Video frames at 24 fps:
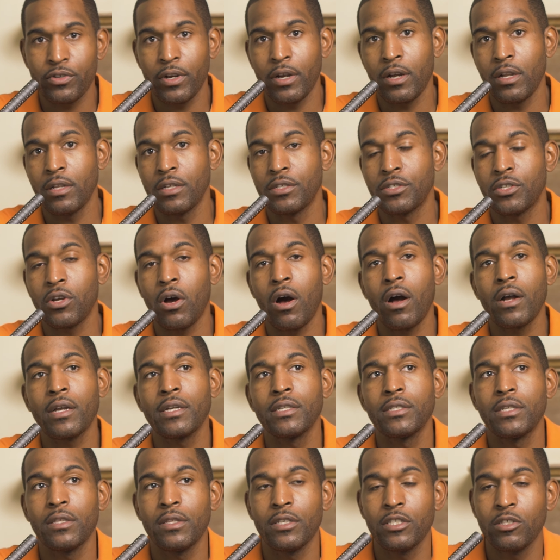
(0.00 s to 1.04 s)
trail and
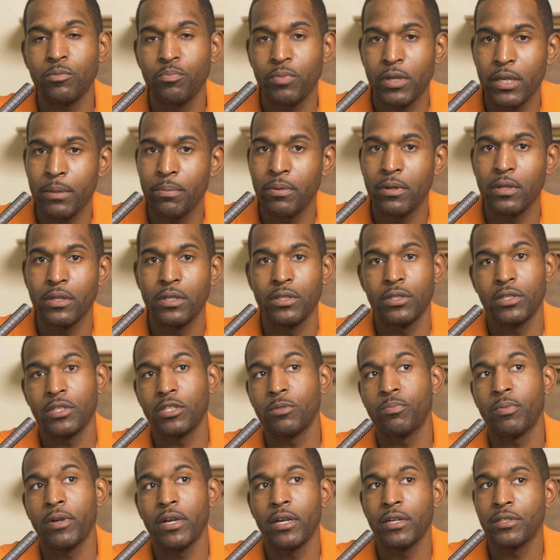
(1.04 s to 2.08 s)
talking to these people and these
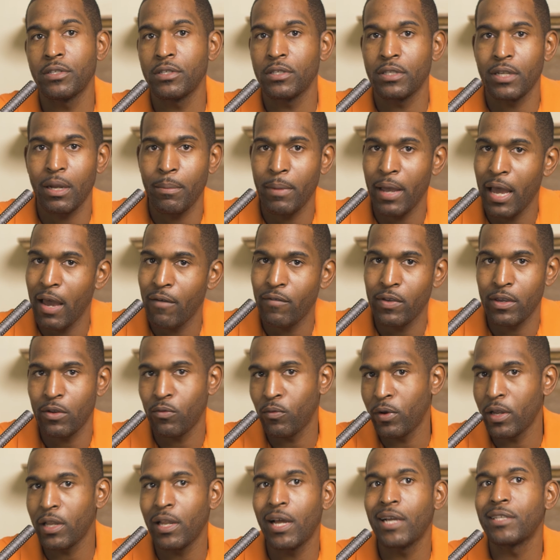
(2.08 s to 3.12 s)
experiences that I'm having
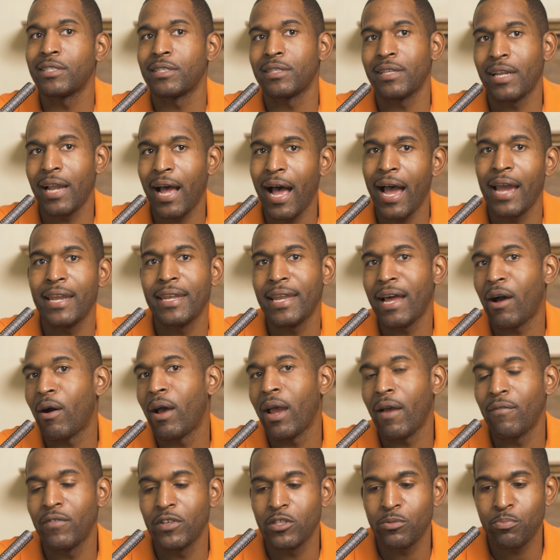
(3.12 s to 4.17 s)
and realizing that I now
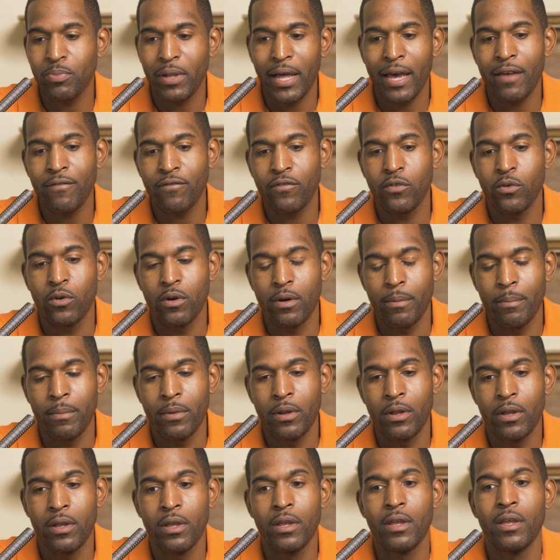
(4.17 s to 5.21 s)
have this
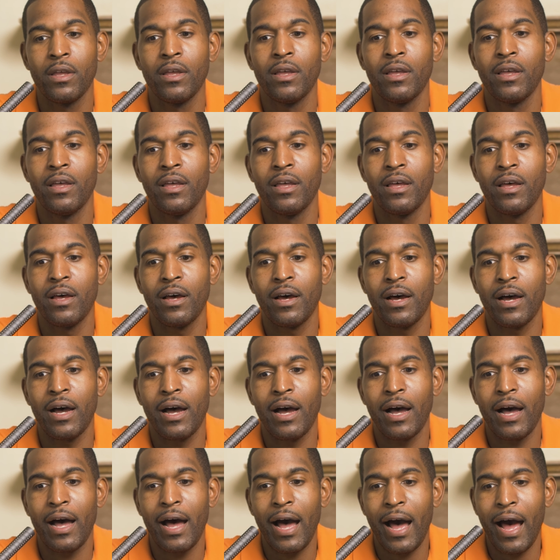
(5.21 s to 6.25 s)
platform,
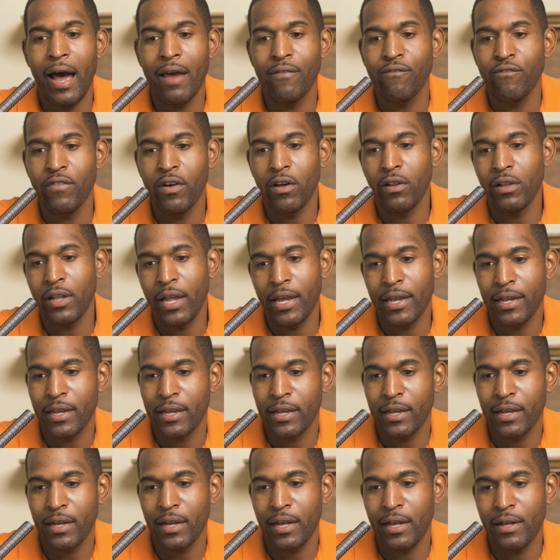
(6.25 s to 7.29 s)
I felt
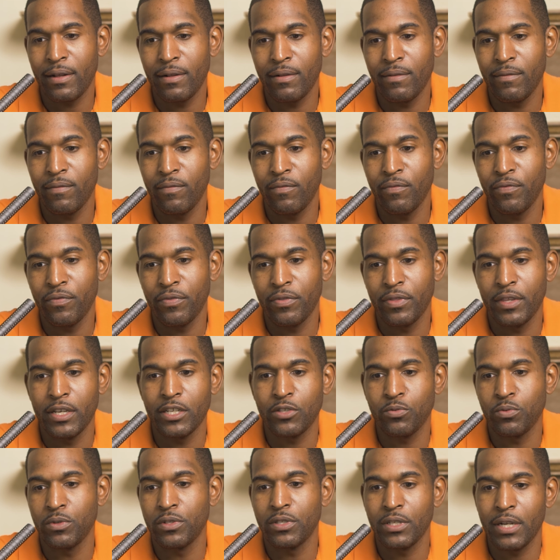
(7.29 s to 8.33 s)
like
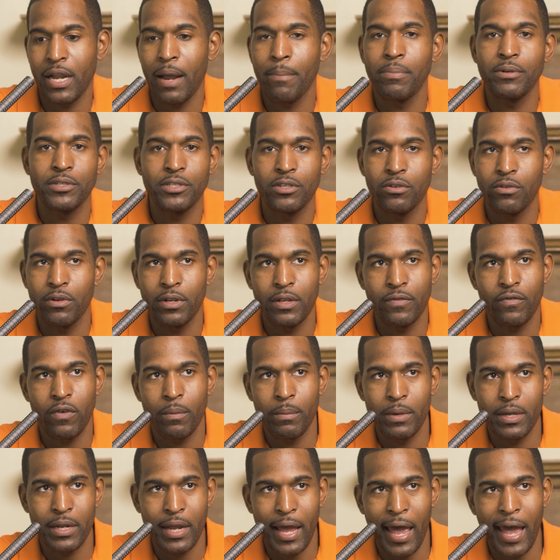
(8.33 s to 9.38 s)
this was an opportunity for
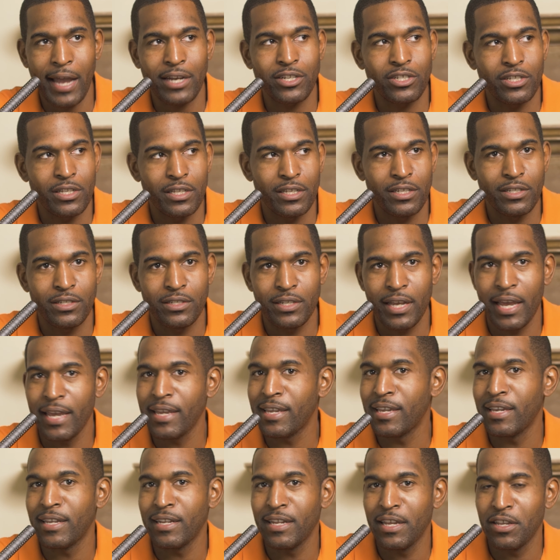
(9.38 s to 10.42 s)
me to actually
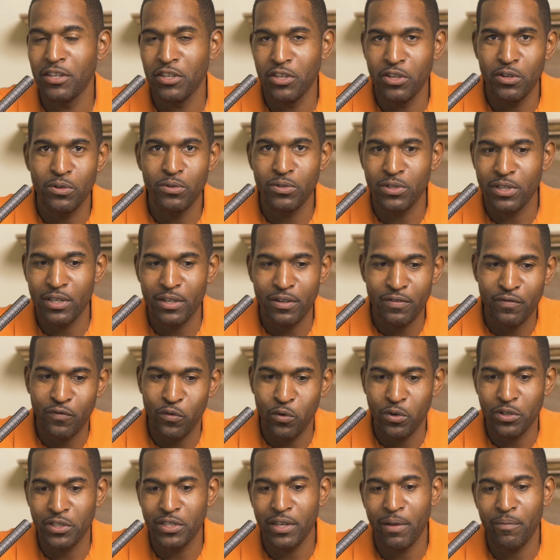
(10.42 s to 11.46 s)
take it and use it
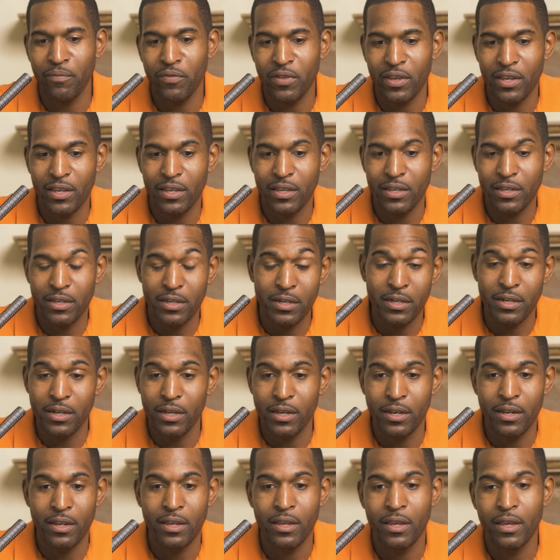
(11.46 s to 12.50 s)
for something
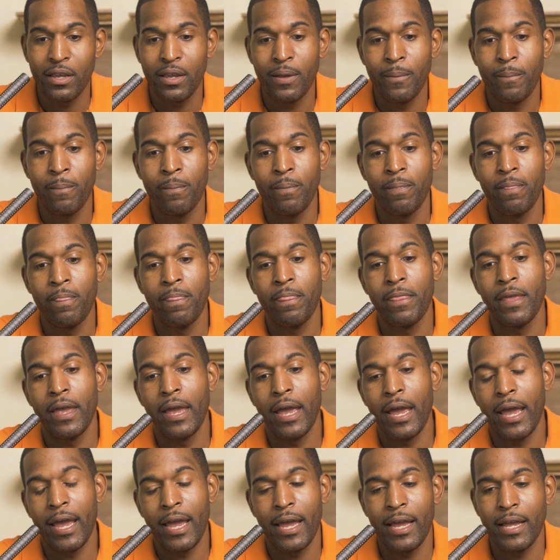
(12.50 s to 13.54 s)
good.
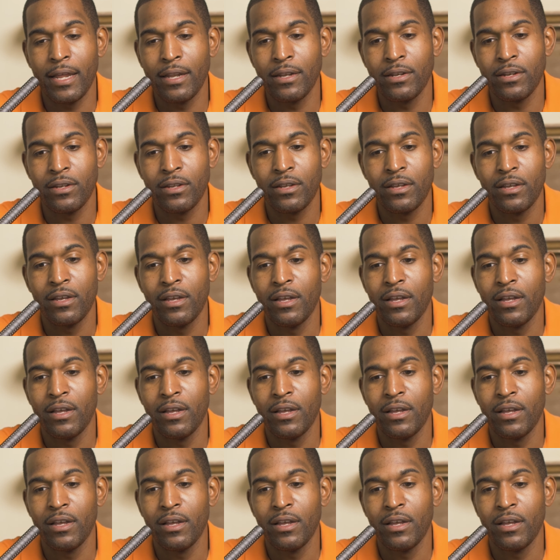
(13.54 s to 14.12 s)
And